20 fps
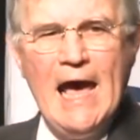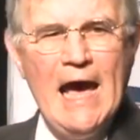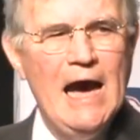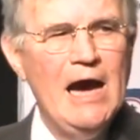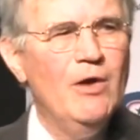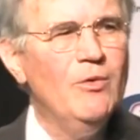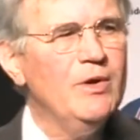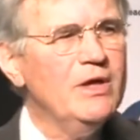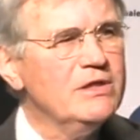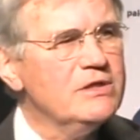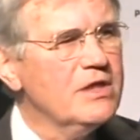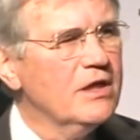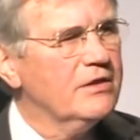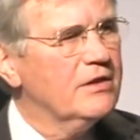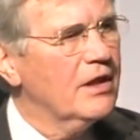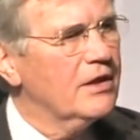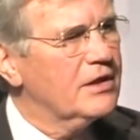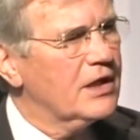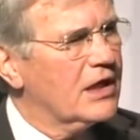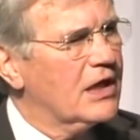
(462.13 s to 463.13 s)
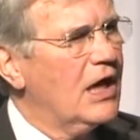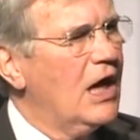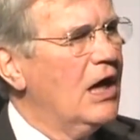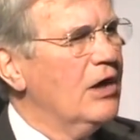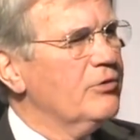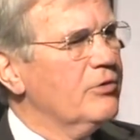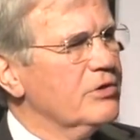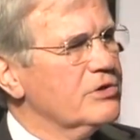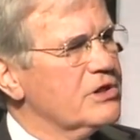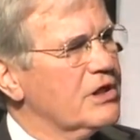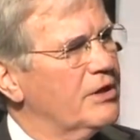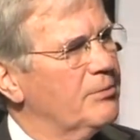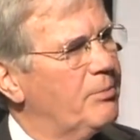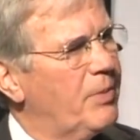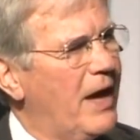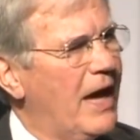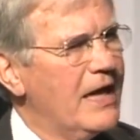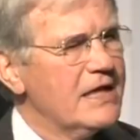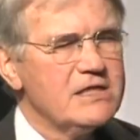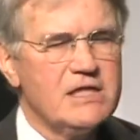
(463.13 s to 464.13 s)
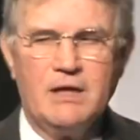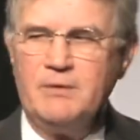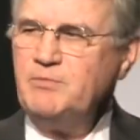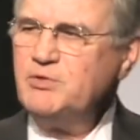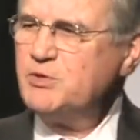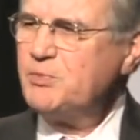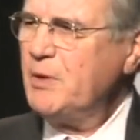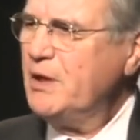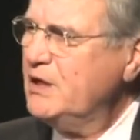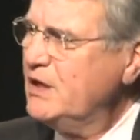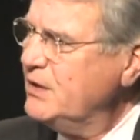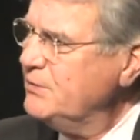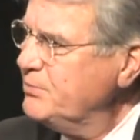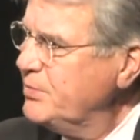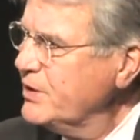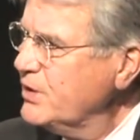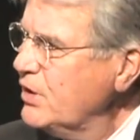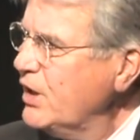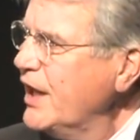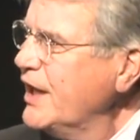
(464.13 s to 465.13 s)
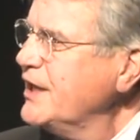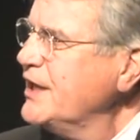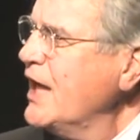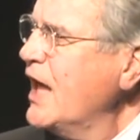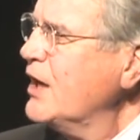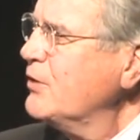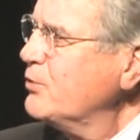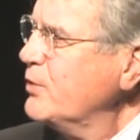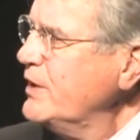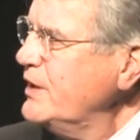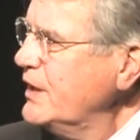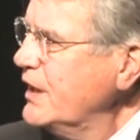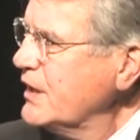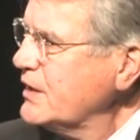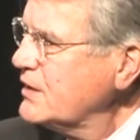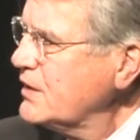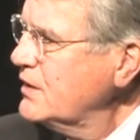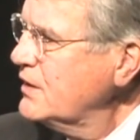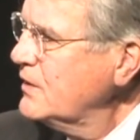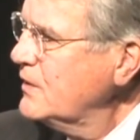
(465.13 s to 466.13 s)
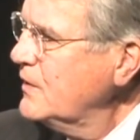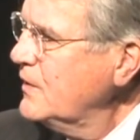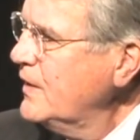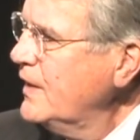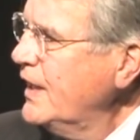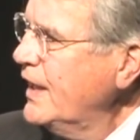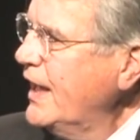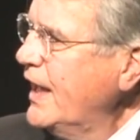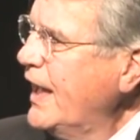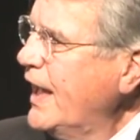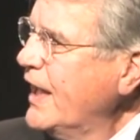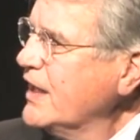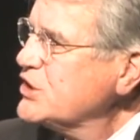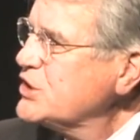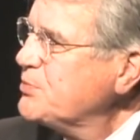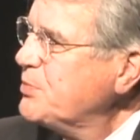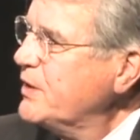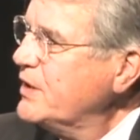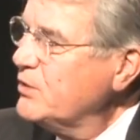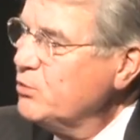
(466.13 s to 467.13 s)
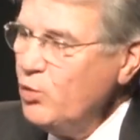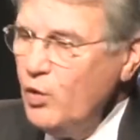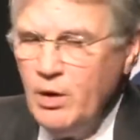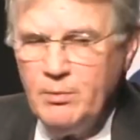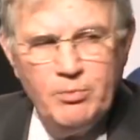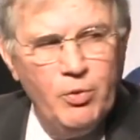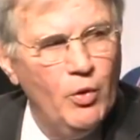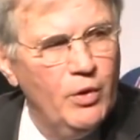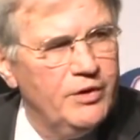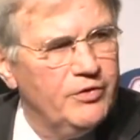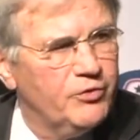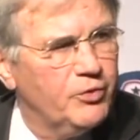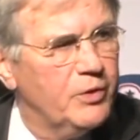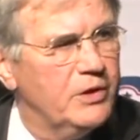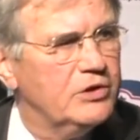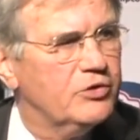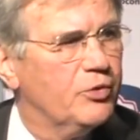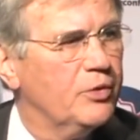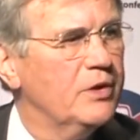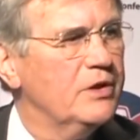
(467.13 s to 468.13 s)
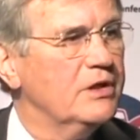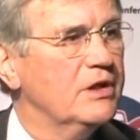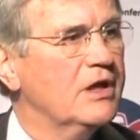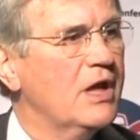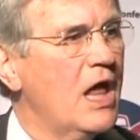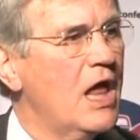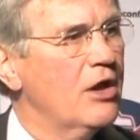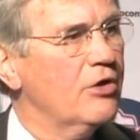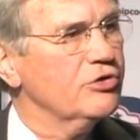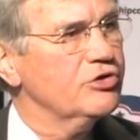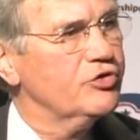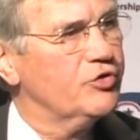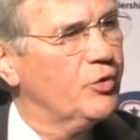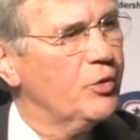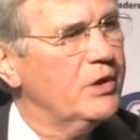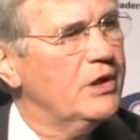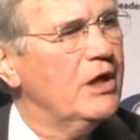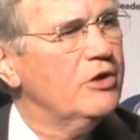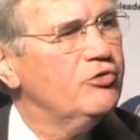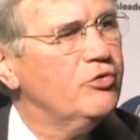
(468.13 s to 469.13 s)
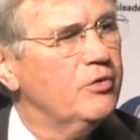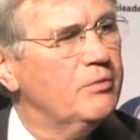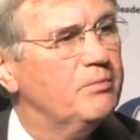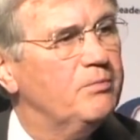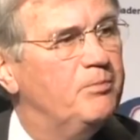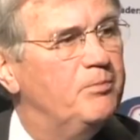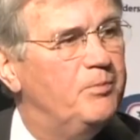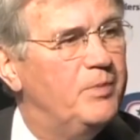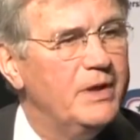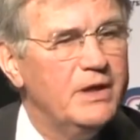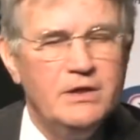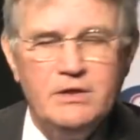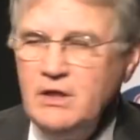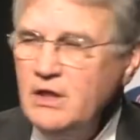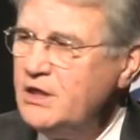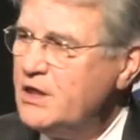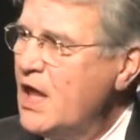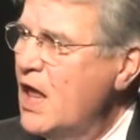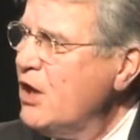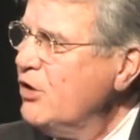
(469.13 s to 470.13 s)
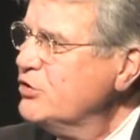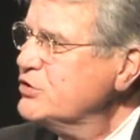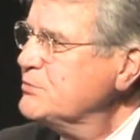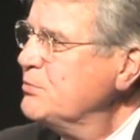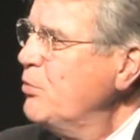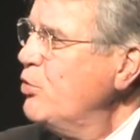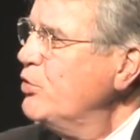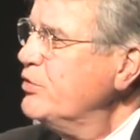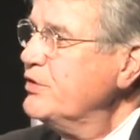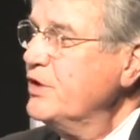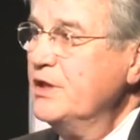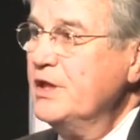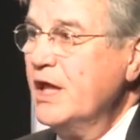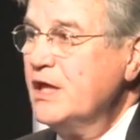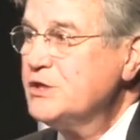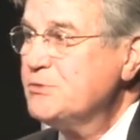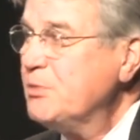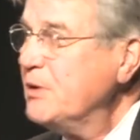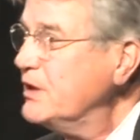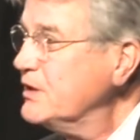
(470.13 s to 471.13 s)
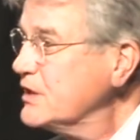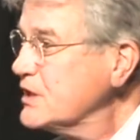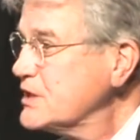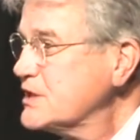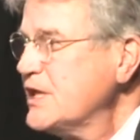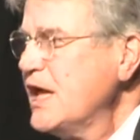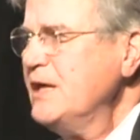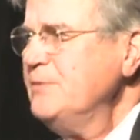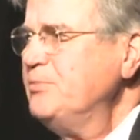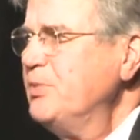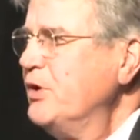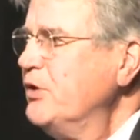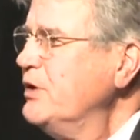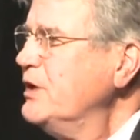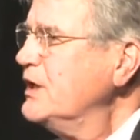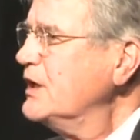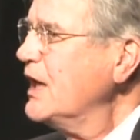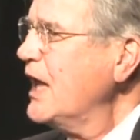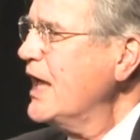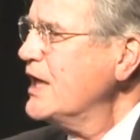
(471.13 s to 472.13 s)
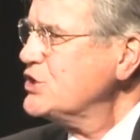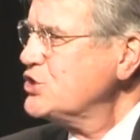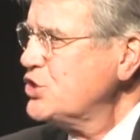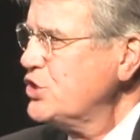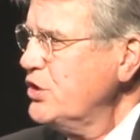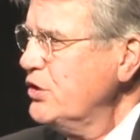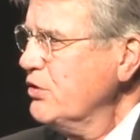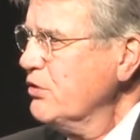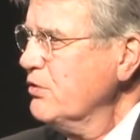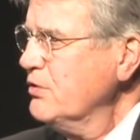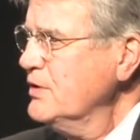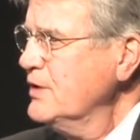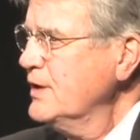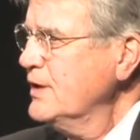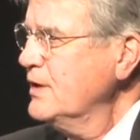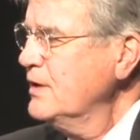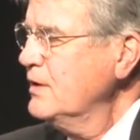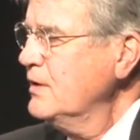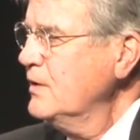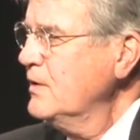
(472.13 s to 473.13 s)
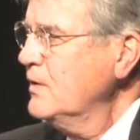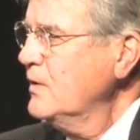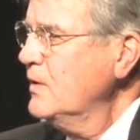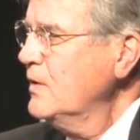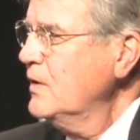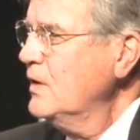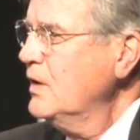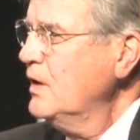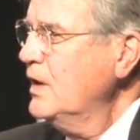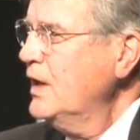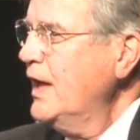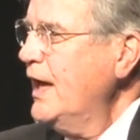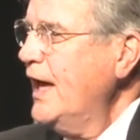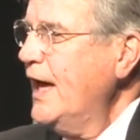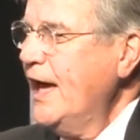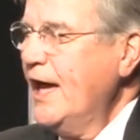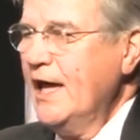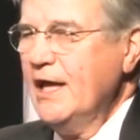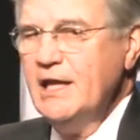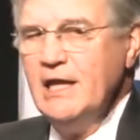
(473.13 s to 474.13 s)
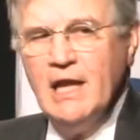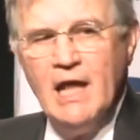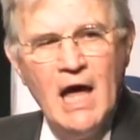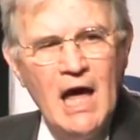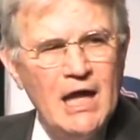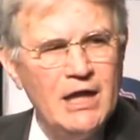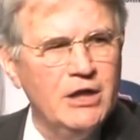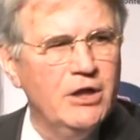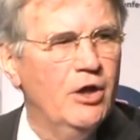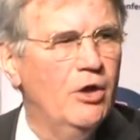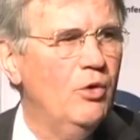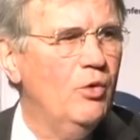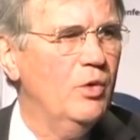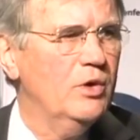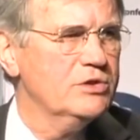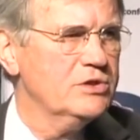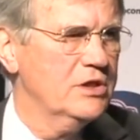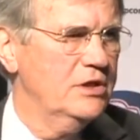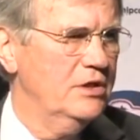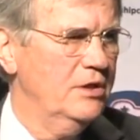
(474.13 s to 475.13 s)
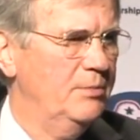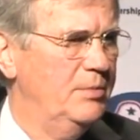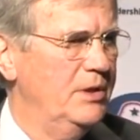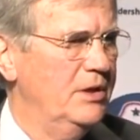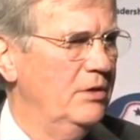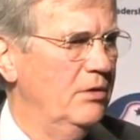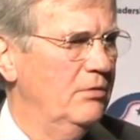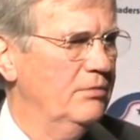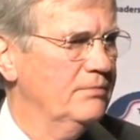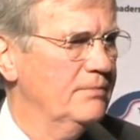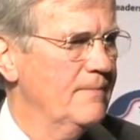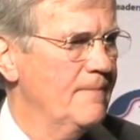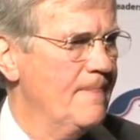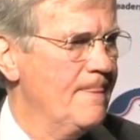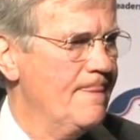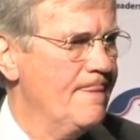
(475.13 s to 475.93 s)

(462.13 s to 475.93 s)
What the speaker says: How is it that the Congress can pass a spending bill and not read it and spend $1.3 trillion, $300 billion more than they spent in the same period last year, and not know what's in the bill?